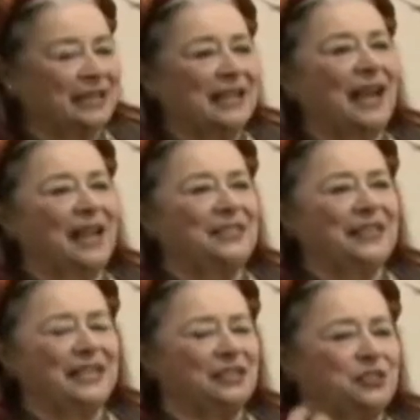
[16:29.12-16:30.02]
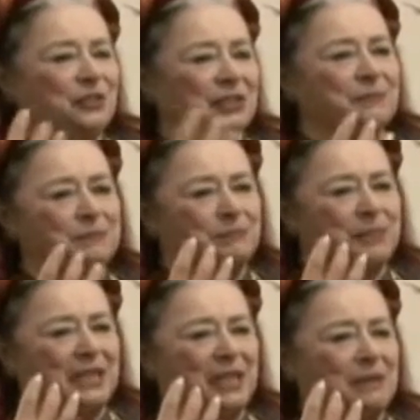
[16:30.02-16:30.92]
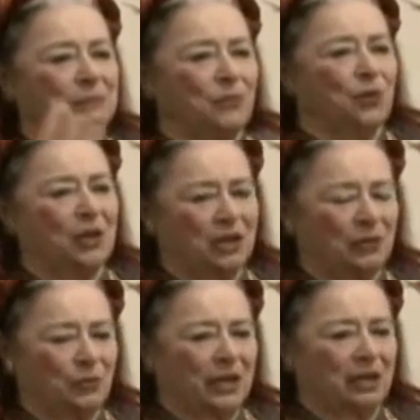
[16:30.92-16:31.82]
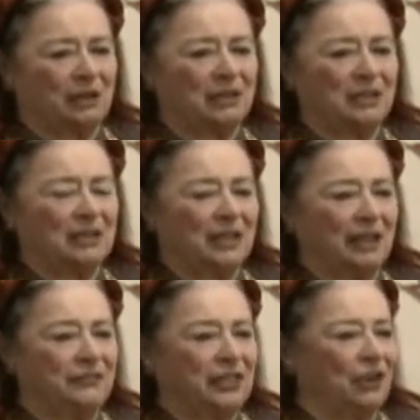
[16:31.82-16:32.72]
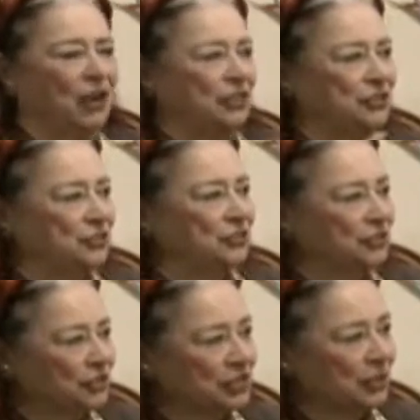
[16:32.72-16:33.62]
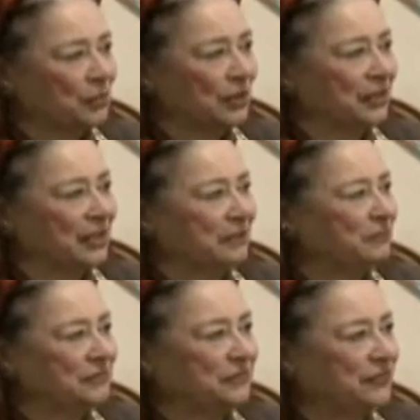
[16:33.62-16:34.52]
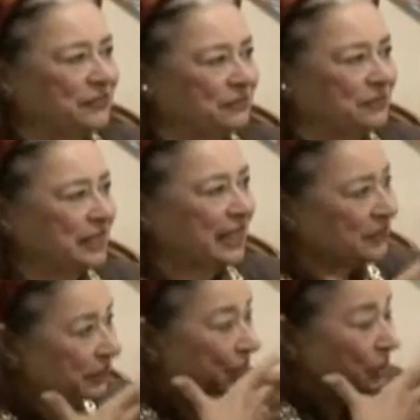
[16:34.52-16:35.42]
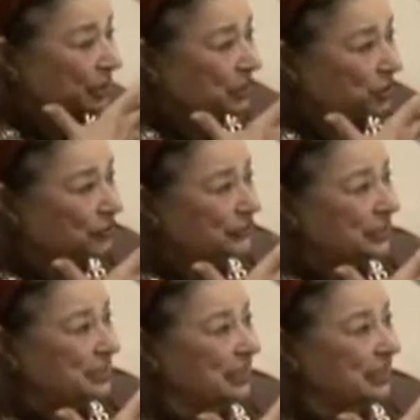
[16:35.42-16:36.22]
and I think as you become more aware of the arts, you do see where they they, they really do fit